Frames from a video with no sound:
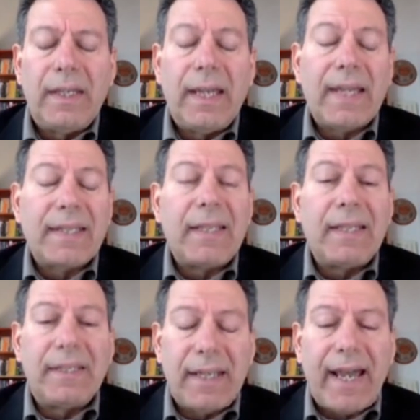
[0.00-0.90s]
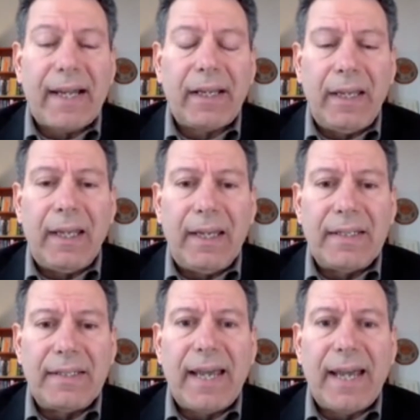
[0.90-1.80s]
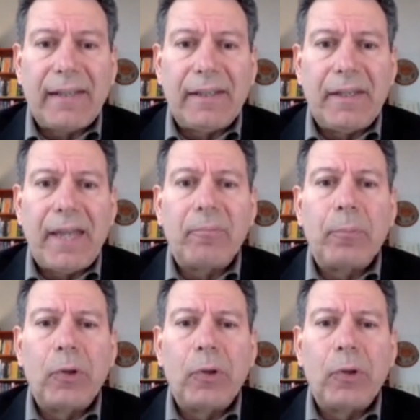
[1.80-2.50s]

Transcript: Yes, exactly that.